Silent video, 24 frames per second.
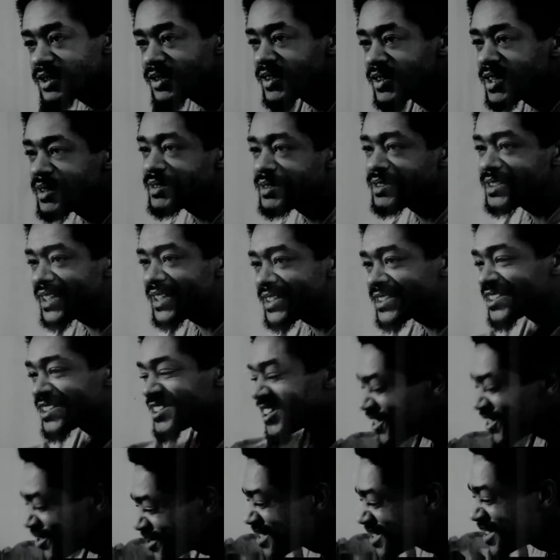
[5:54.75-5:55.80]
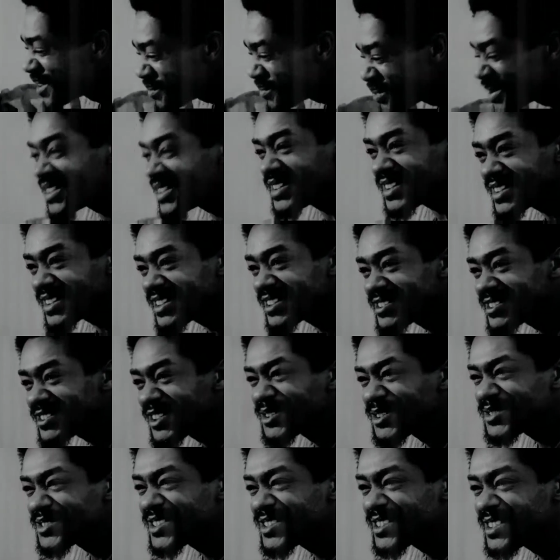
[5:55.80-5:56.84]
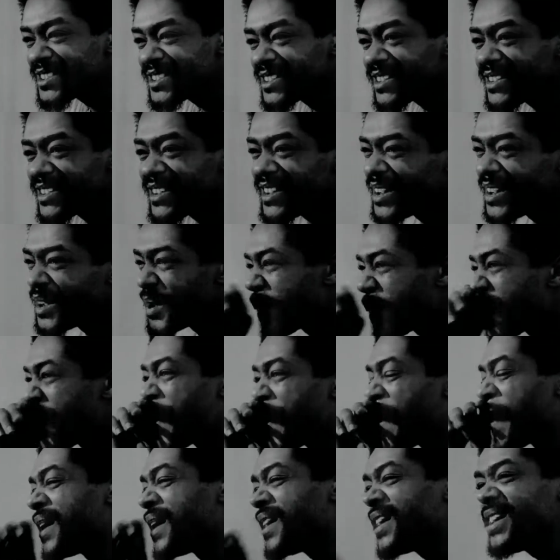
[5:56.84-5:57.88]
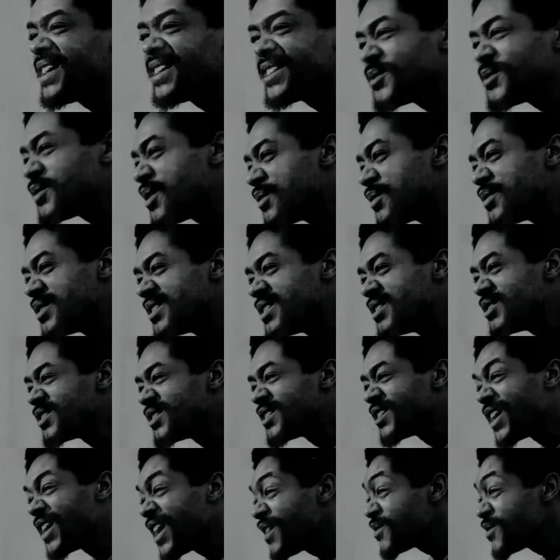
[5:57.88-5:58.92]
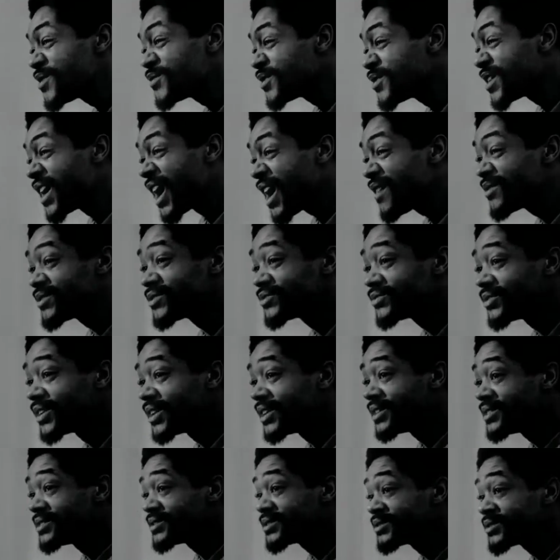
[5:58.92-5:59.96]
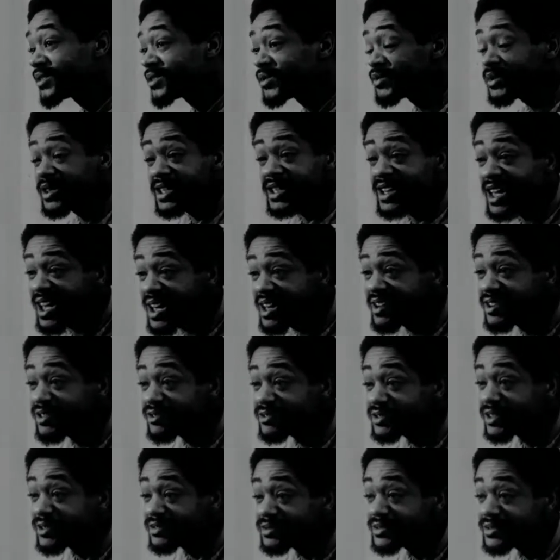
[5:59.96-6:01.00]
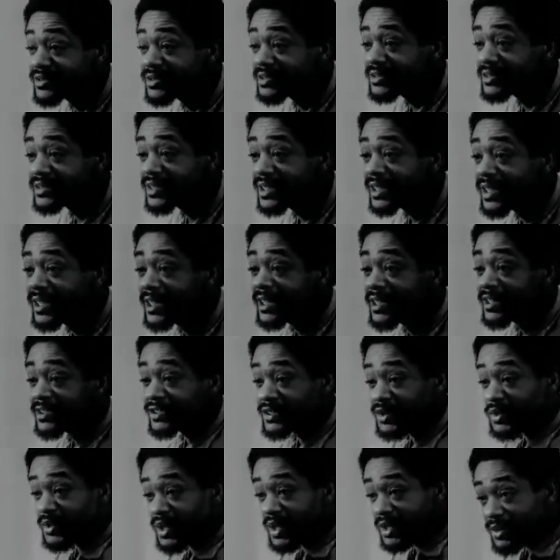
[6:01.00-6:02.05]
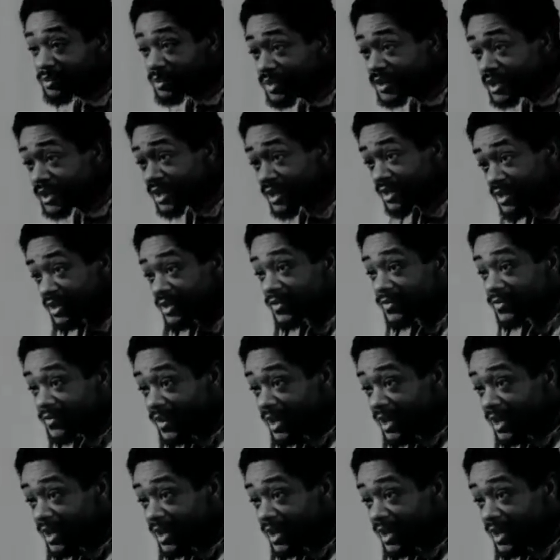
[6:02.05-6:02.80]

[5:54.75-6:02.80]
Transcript: they take the toast and they put it in a little toaster, you know. Well, that ain't the way we do it. I wasn't where I was raised, because we didn't have no toasters. So we had to put it under the